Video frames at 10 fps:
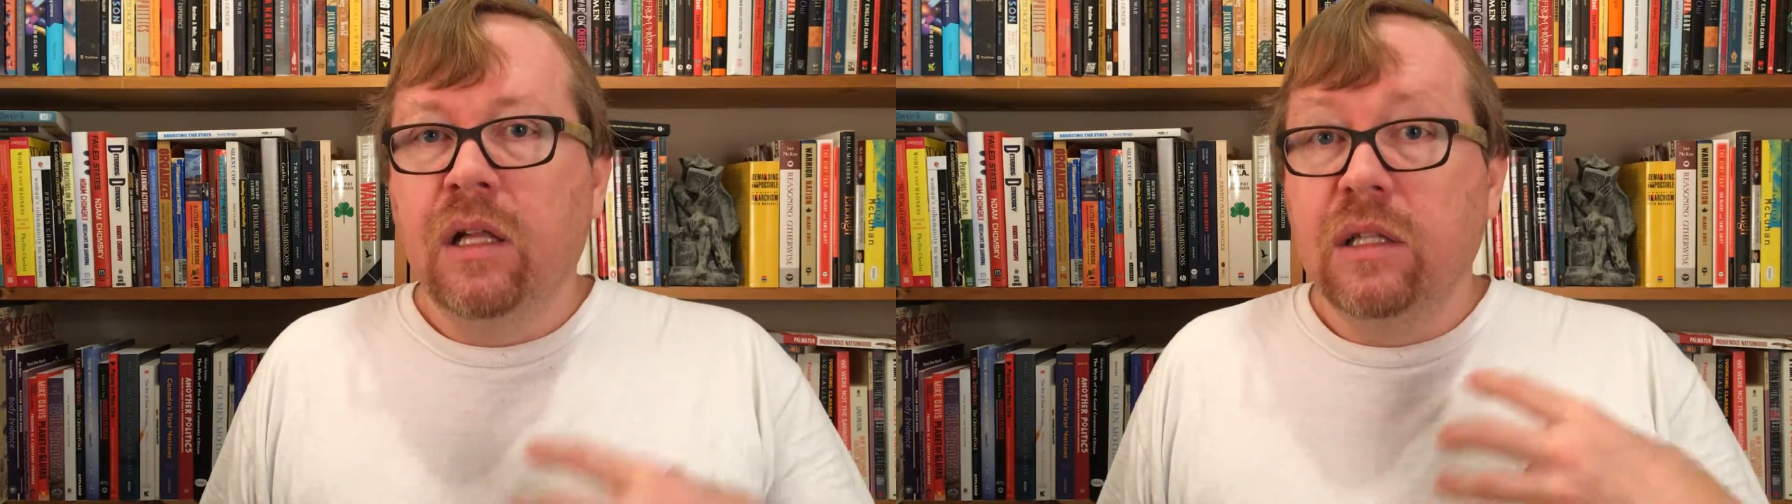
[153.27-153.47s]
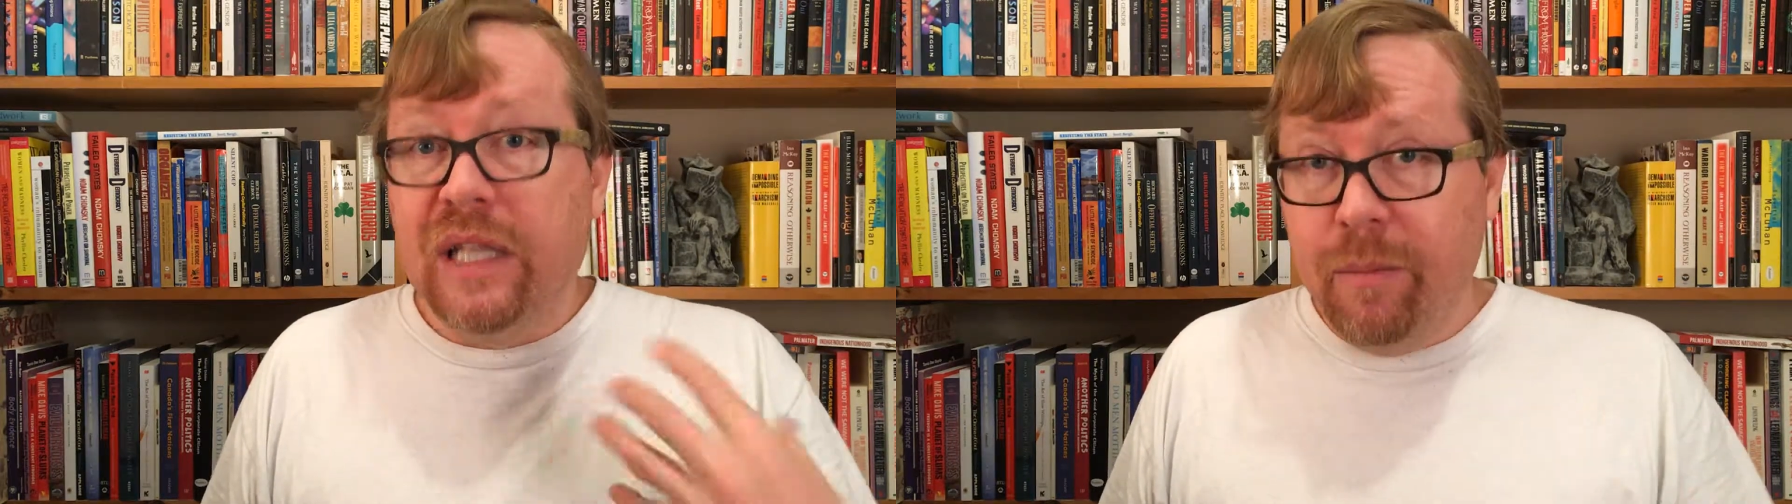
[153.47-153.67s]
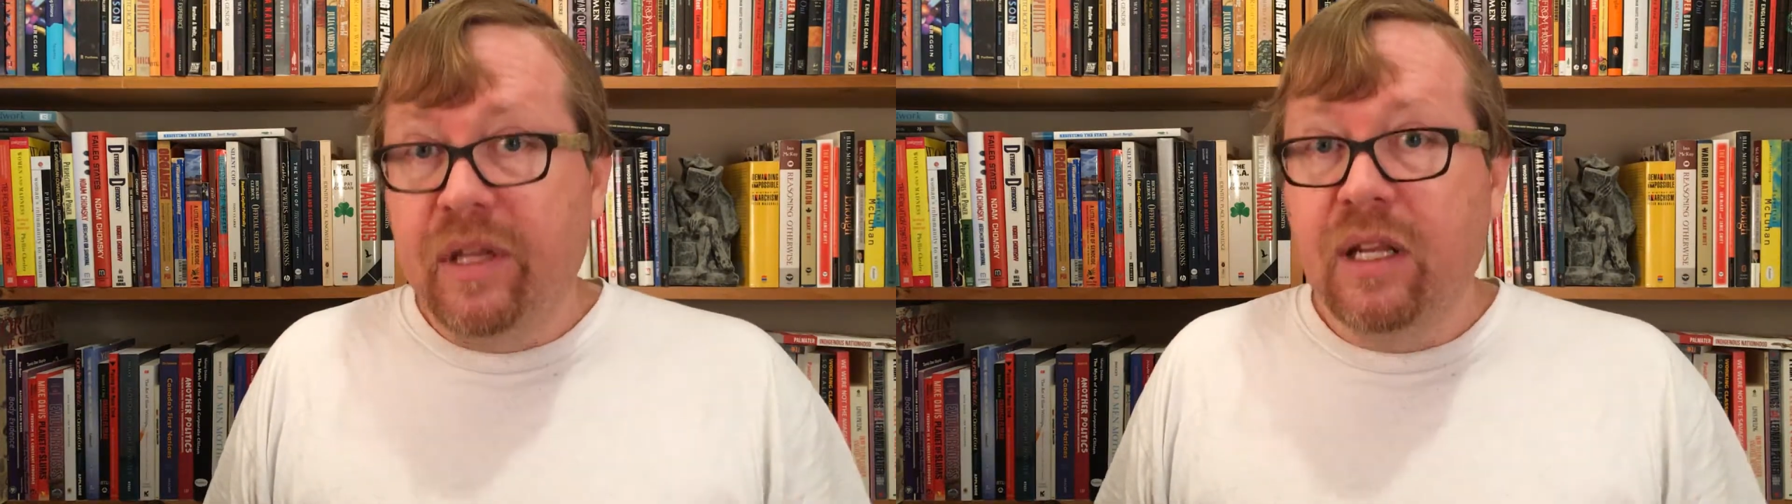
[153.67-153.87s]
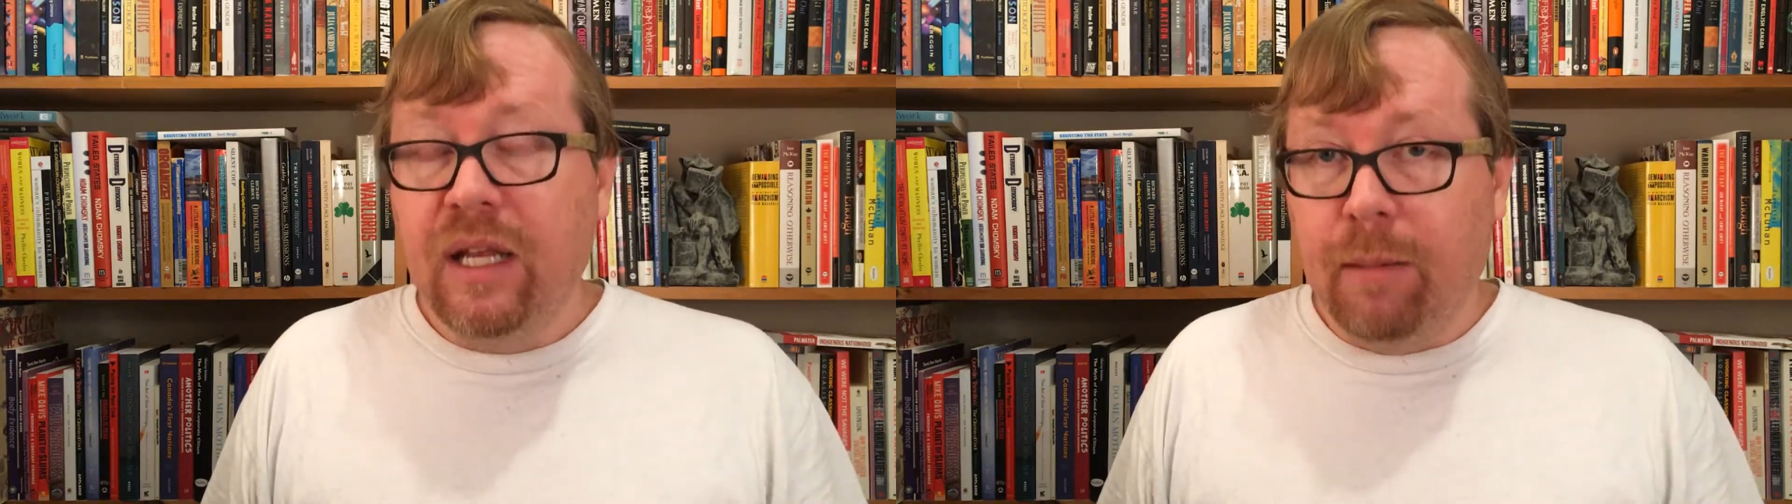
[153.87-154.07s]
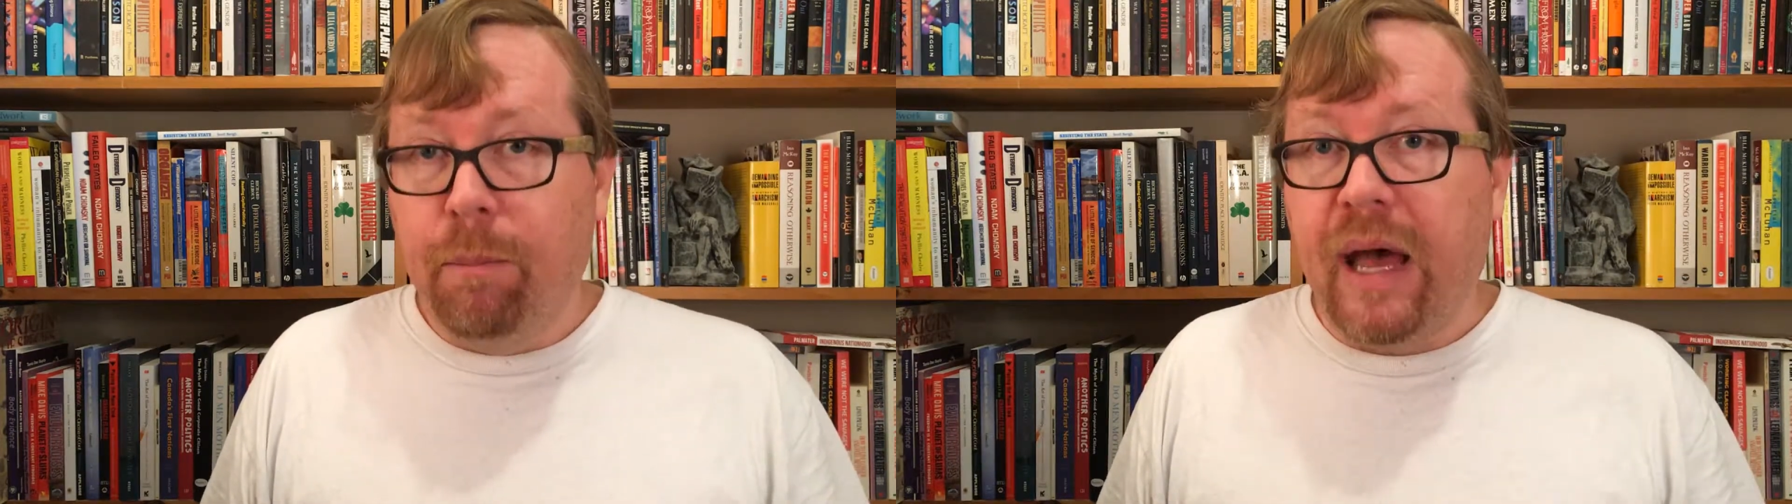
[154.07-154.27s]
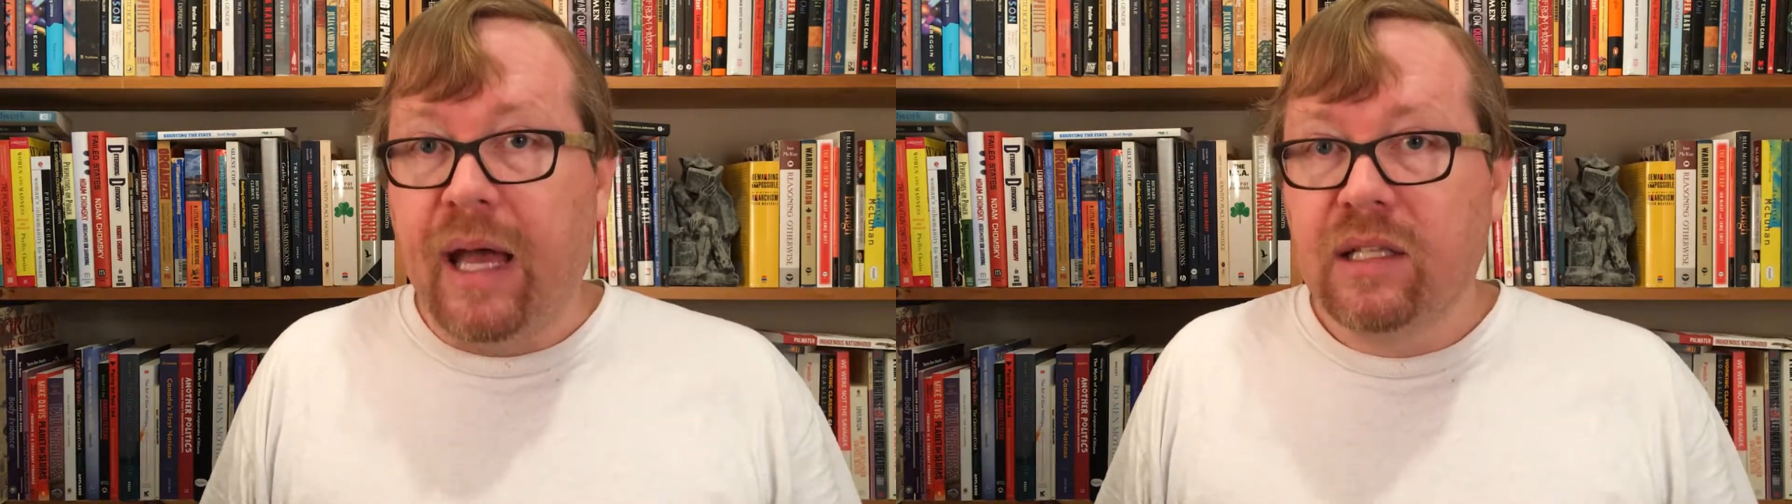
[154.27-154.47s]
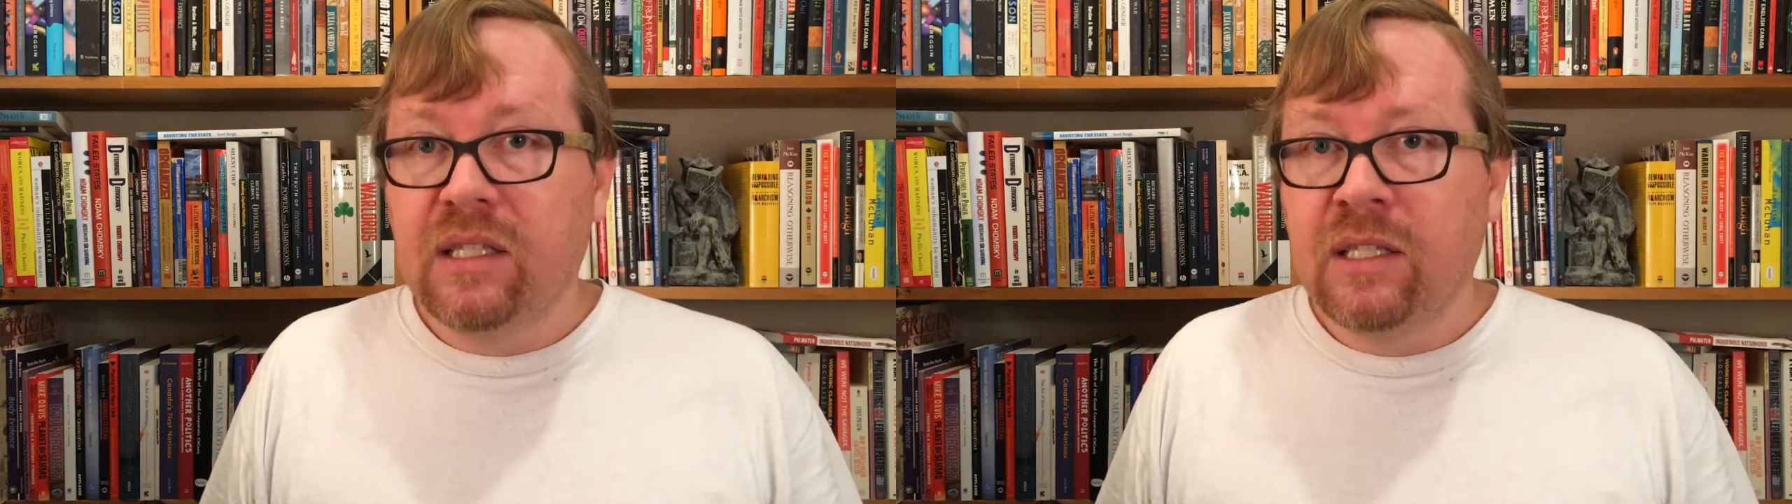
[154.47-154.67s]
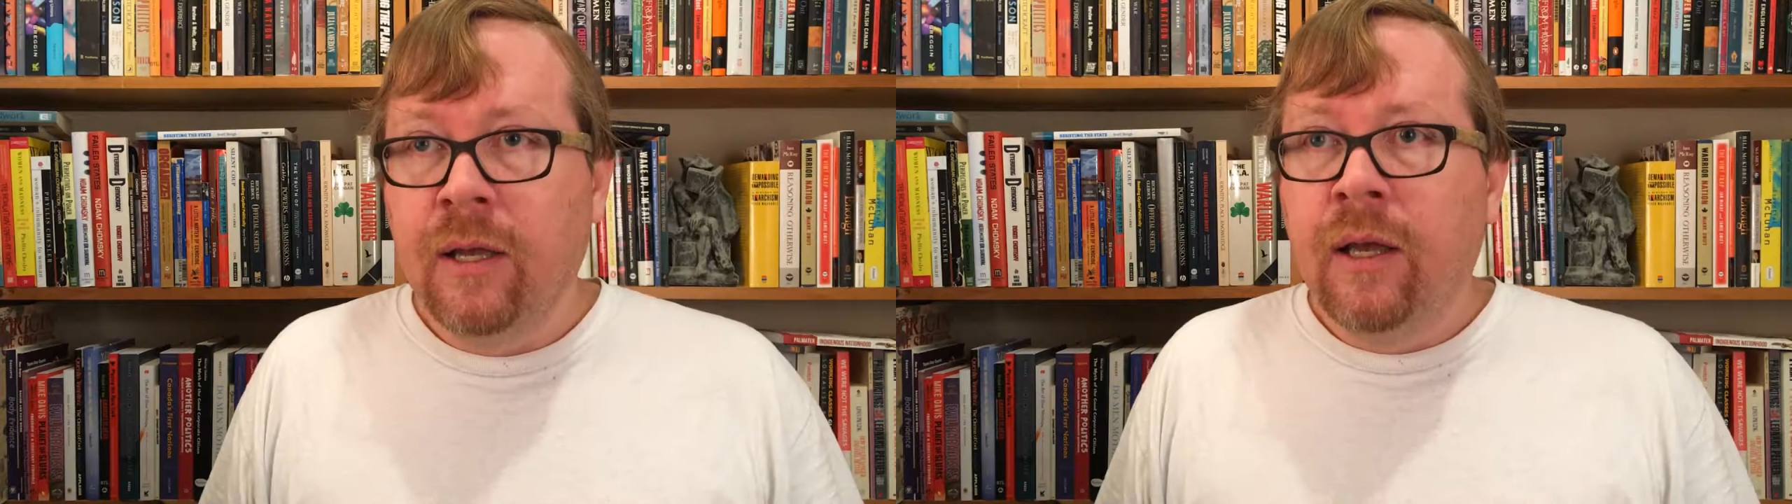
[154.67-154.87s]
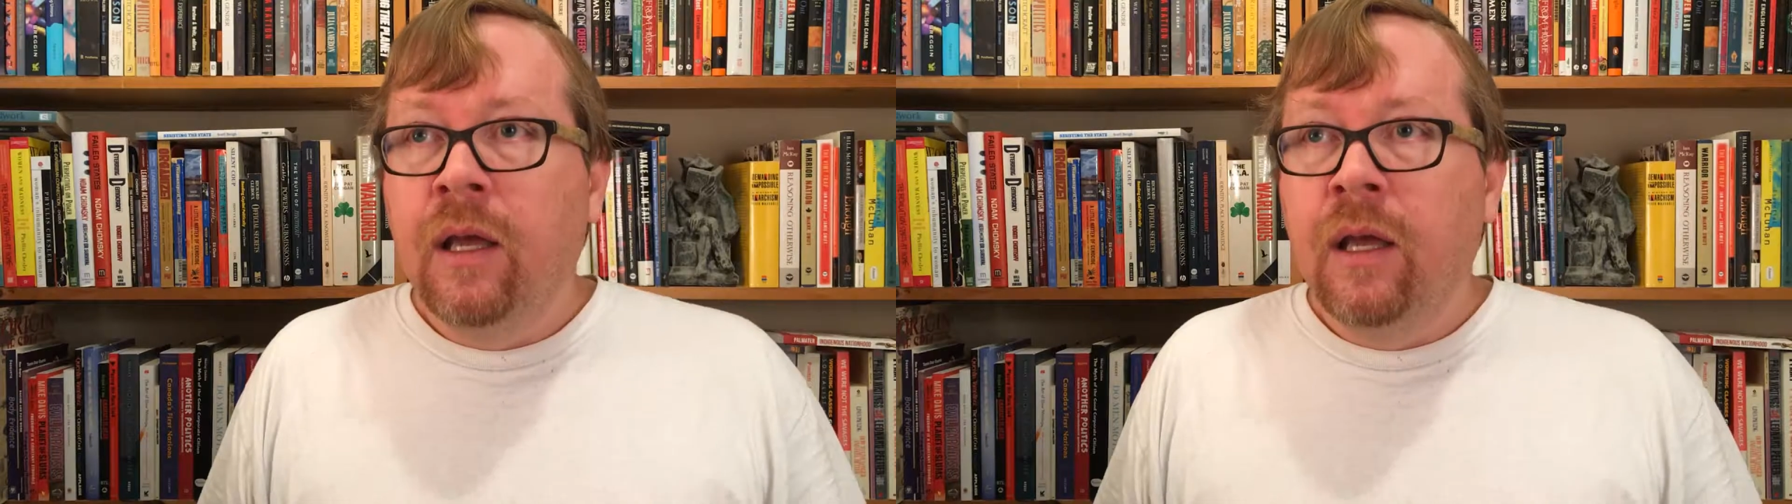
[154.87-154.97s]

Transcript: limited impacts.